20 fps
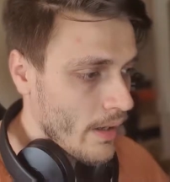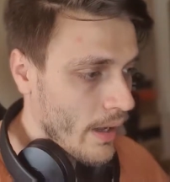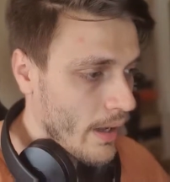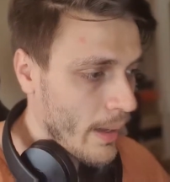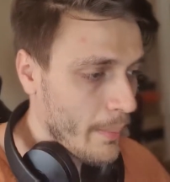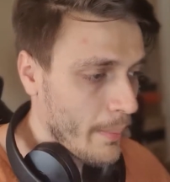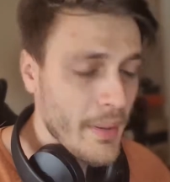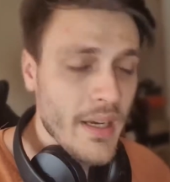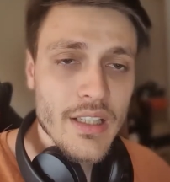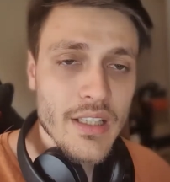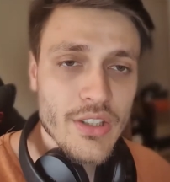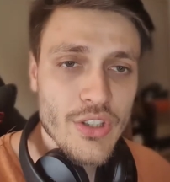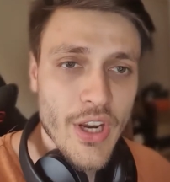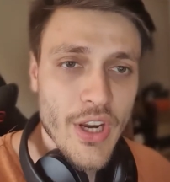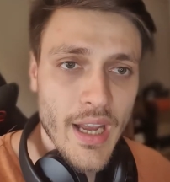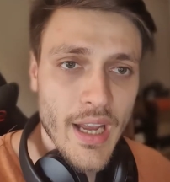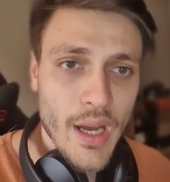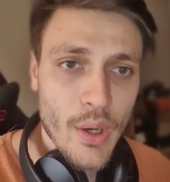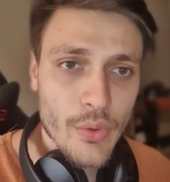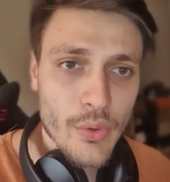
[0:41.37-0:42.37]
I'm gonna check
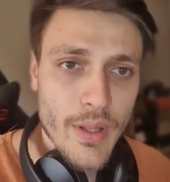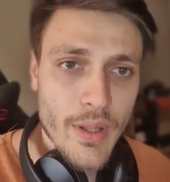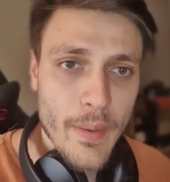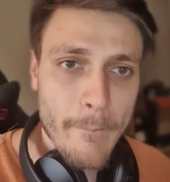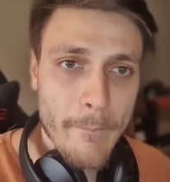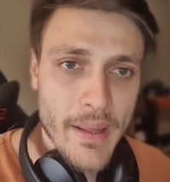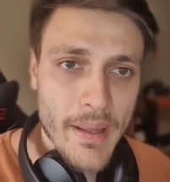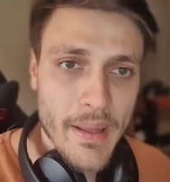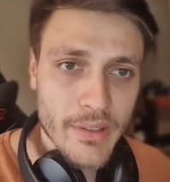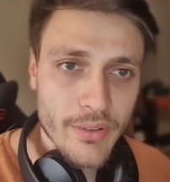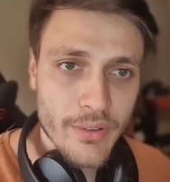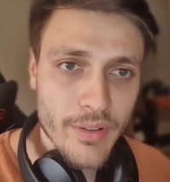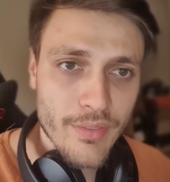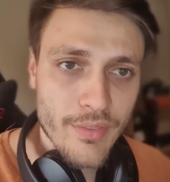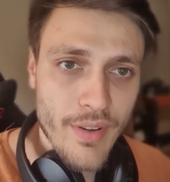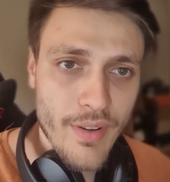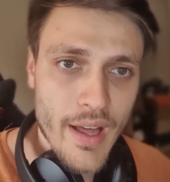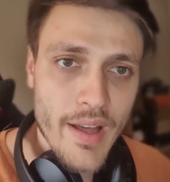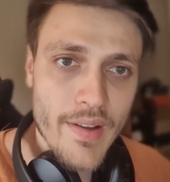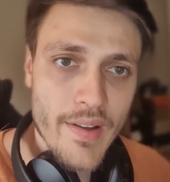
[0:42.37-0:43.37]
out Battlefield
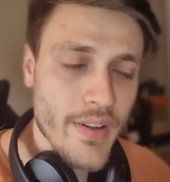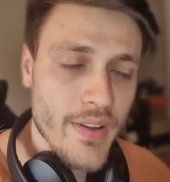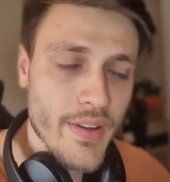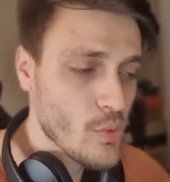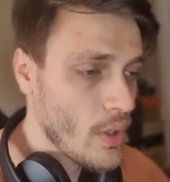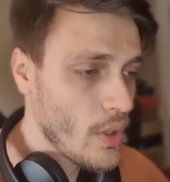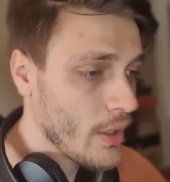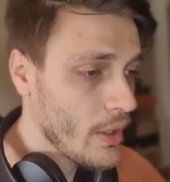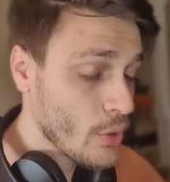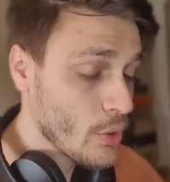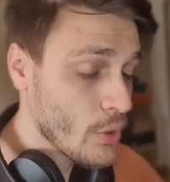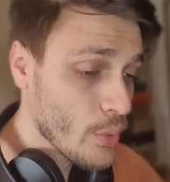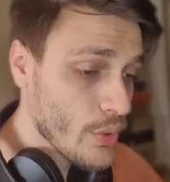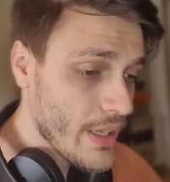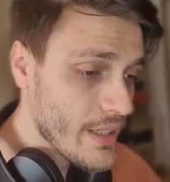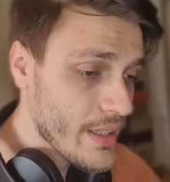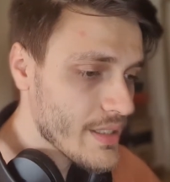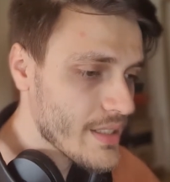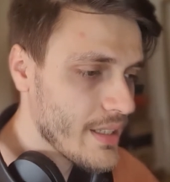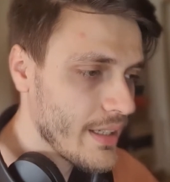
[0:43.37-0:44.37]
5 as well, know, that
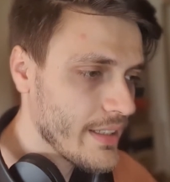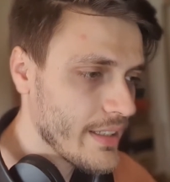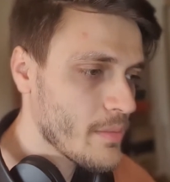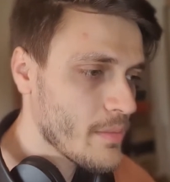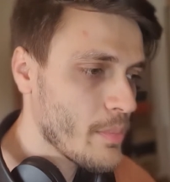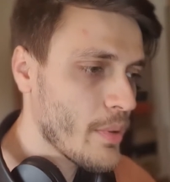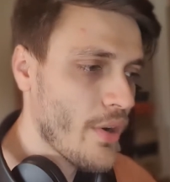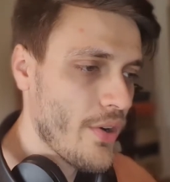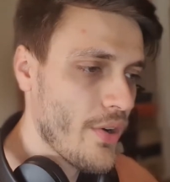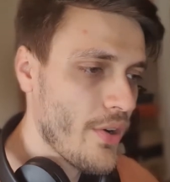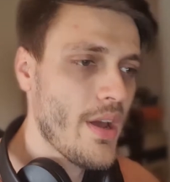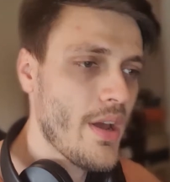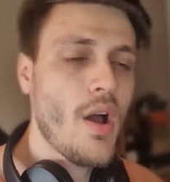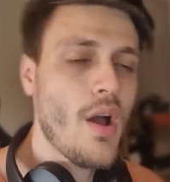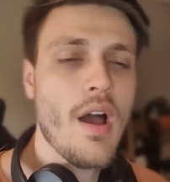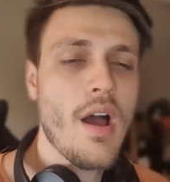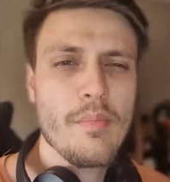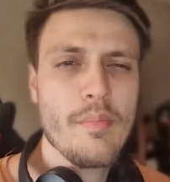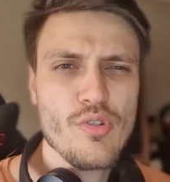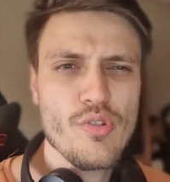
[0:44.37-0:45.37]
is the latest, but right now
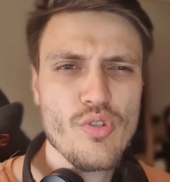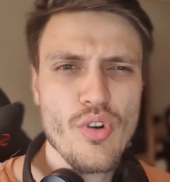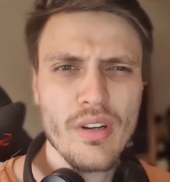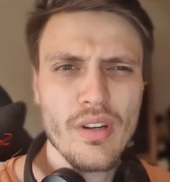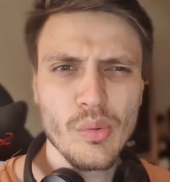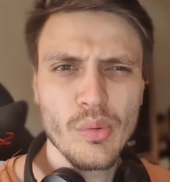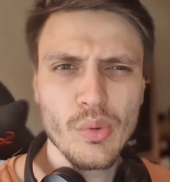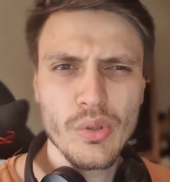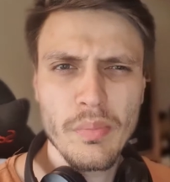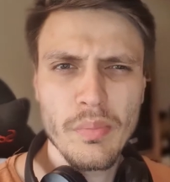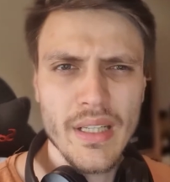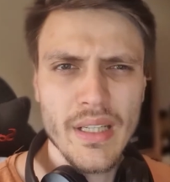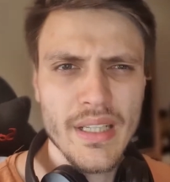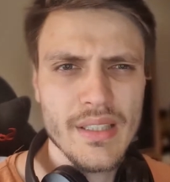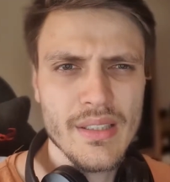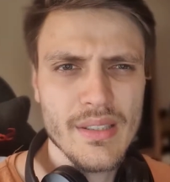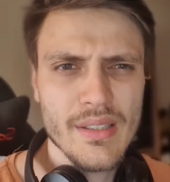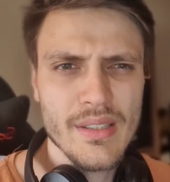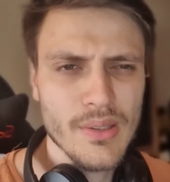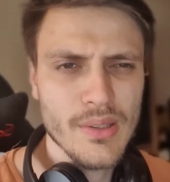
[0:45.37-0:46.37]
I'm struggling with money,
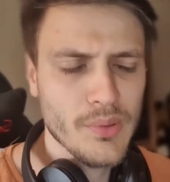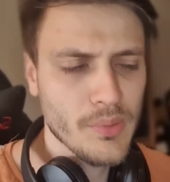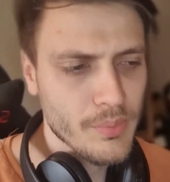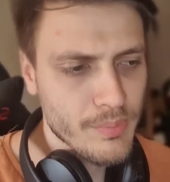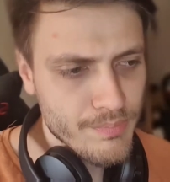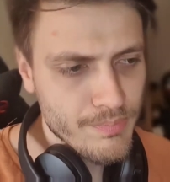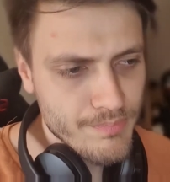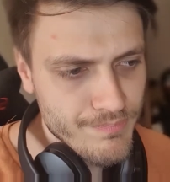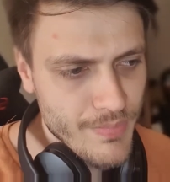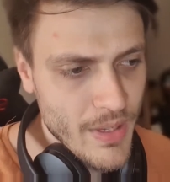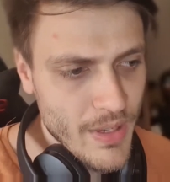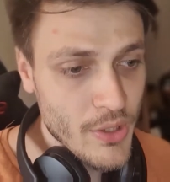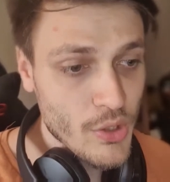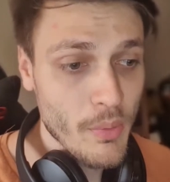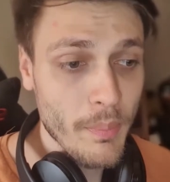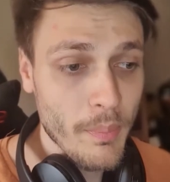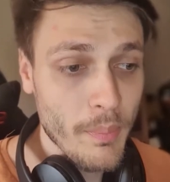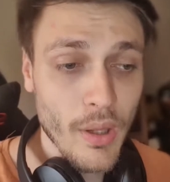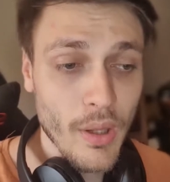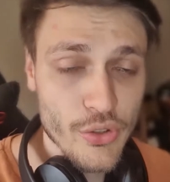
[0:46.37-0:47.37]
so I need to
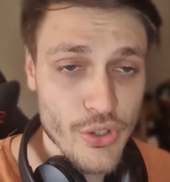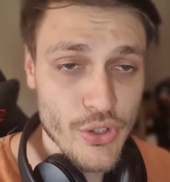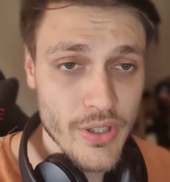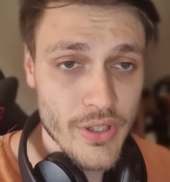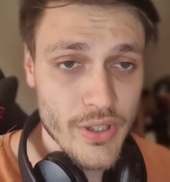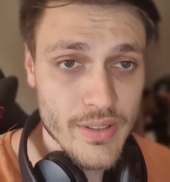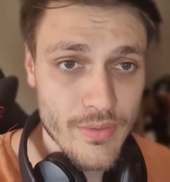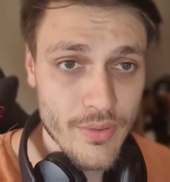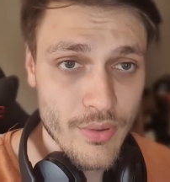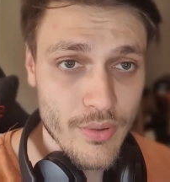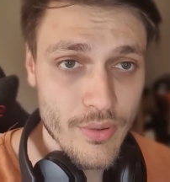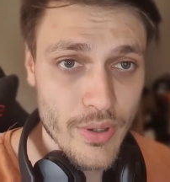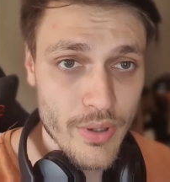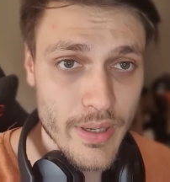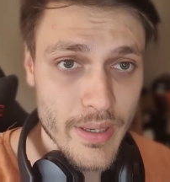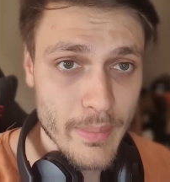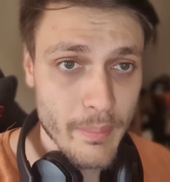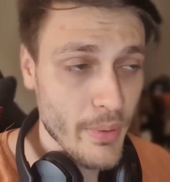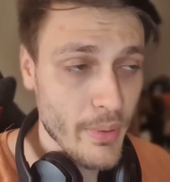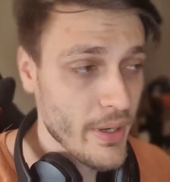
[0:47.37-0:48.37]
apologize for uh,
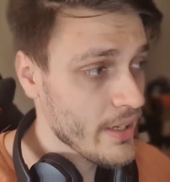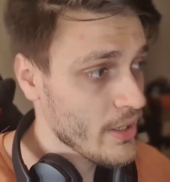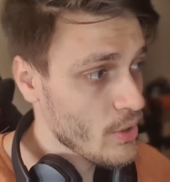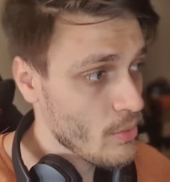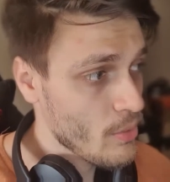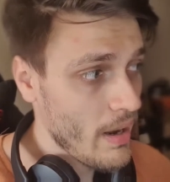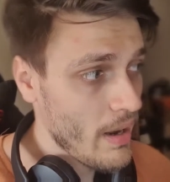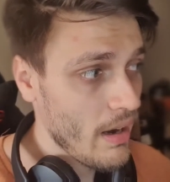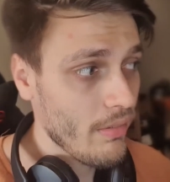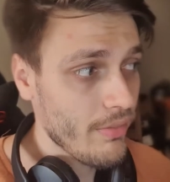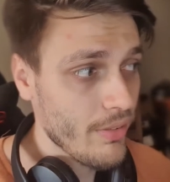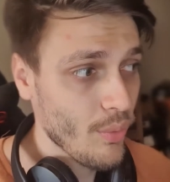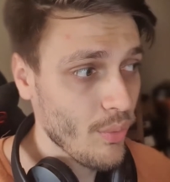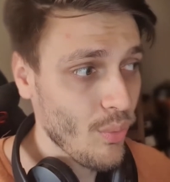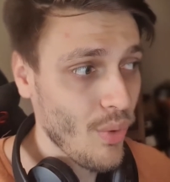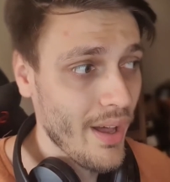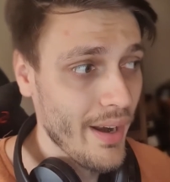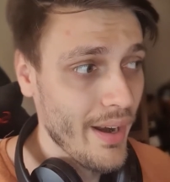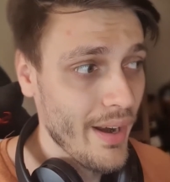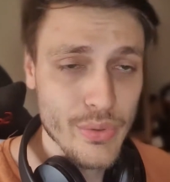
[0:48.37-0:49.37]
bringing you Battlefield
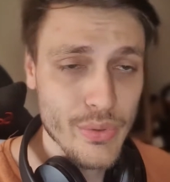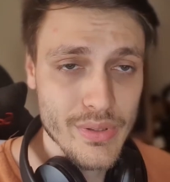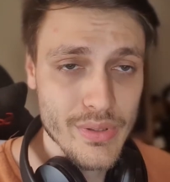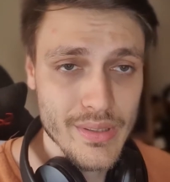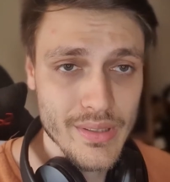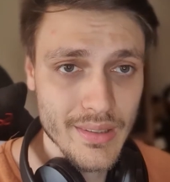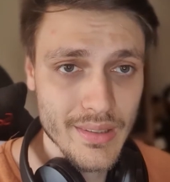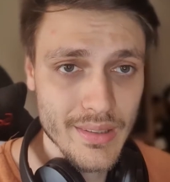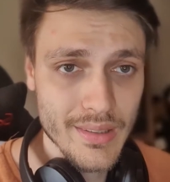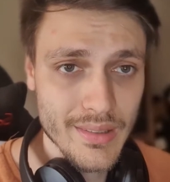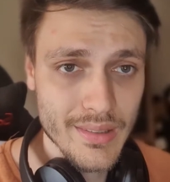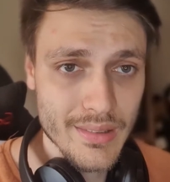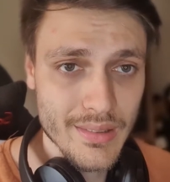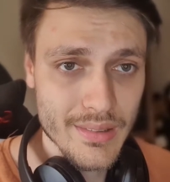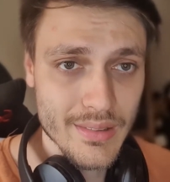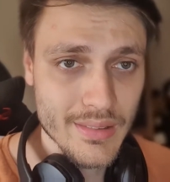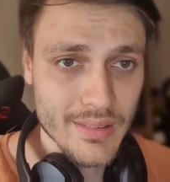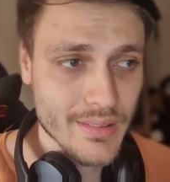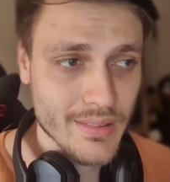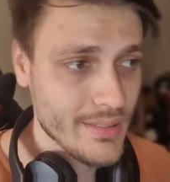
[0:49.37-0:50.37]
1. I know it's a
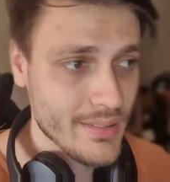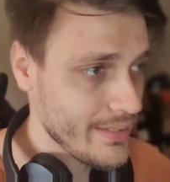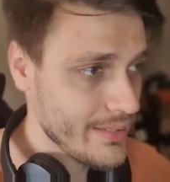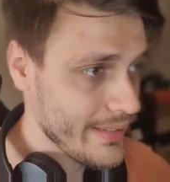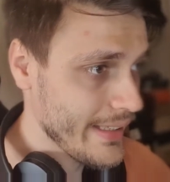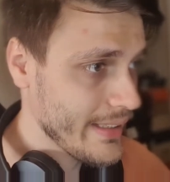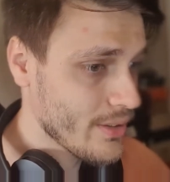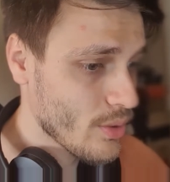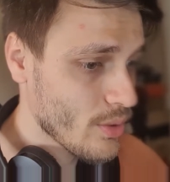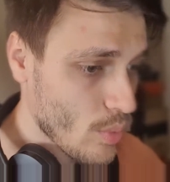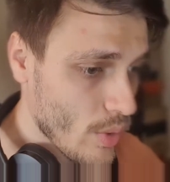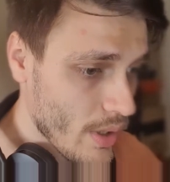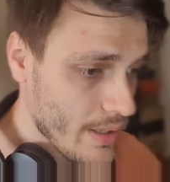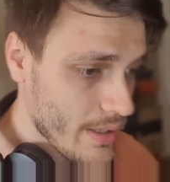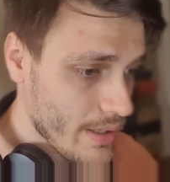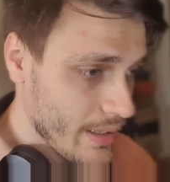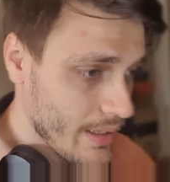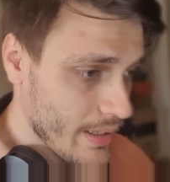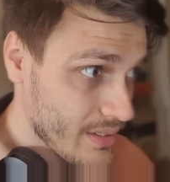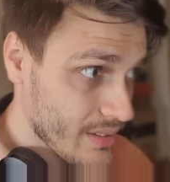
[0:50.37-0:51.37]
later one,
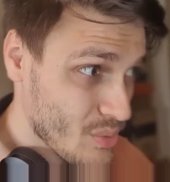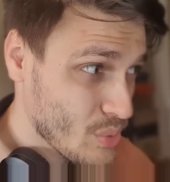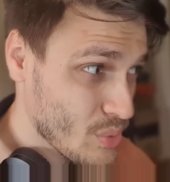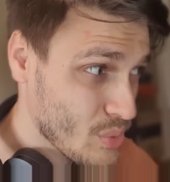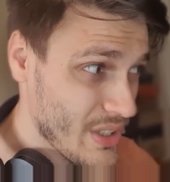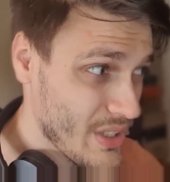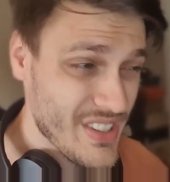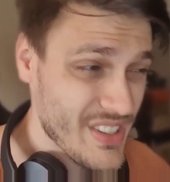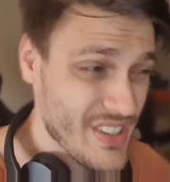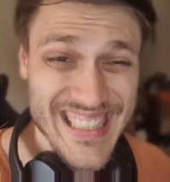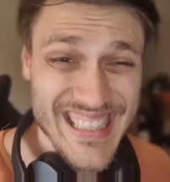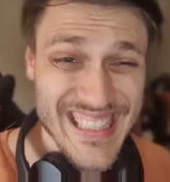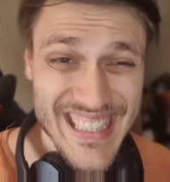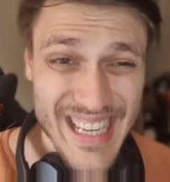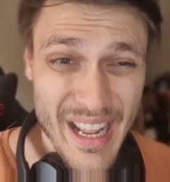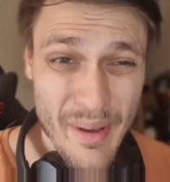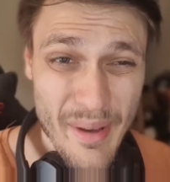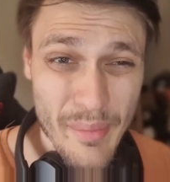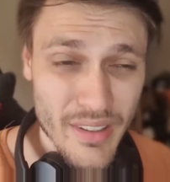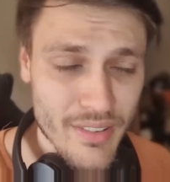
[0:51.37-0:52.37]
eh, 2016
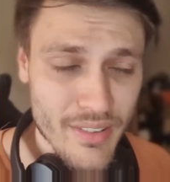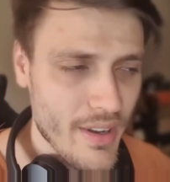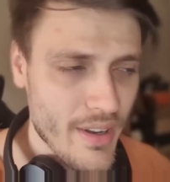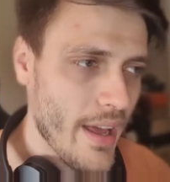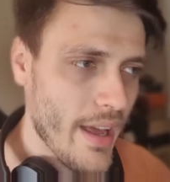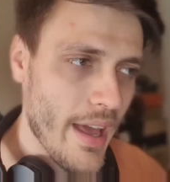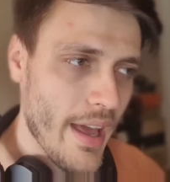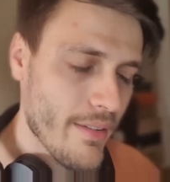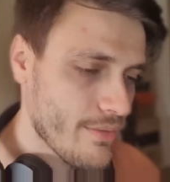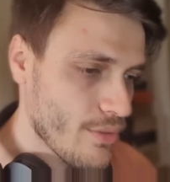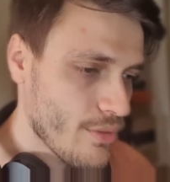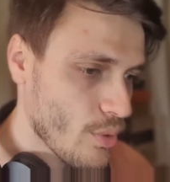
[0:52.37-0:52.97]
I believe, I have no